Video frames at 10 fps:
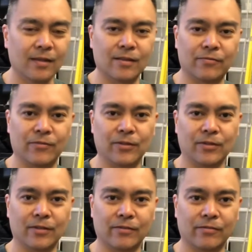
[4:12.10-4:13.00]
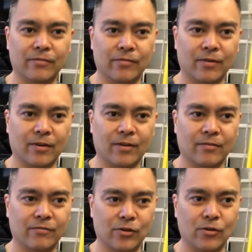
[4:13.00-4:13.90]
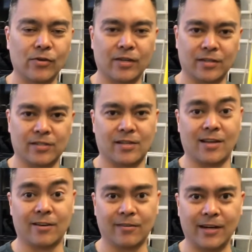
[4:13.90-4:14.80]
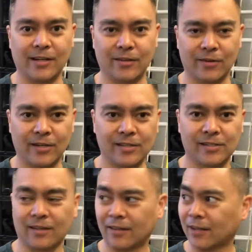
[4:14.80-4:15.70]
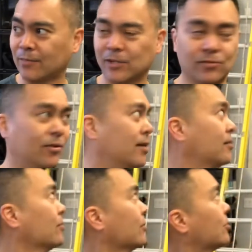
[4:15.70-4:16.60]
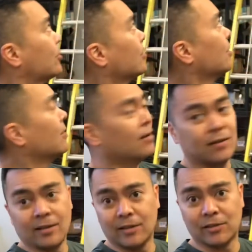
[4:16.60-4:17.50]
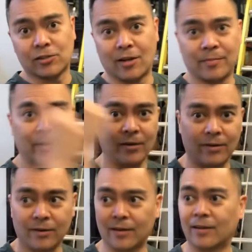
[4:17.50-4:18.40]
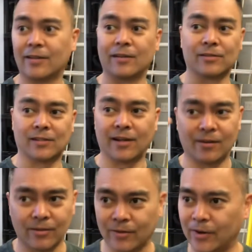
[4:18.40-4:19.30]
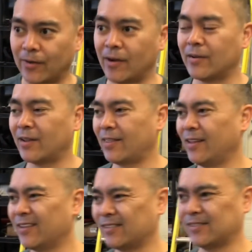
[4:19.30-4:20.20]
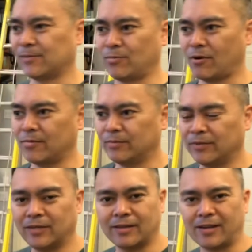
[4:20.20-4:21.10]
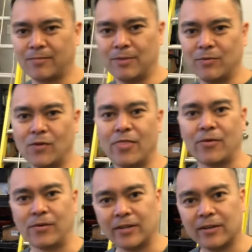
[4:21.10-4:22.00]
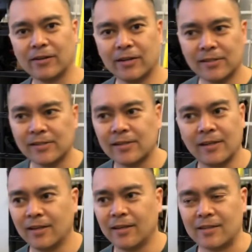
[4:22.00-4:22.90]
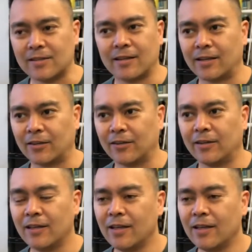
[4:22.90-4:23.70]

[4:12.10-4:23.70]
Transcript: The field of view is 180 degrees, unlike my Swans, which in the shop here and on the outside all the way around, I think it's probably like maybe 130 degrees. It's not that good.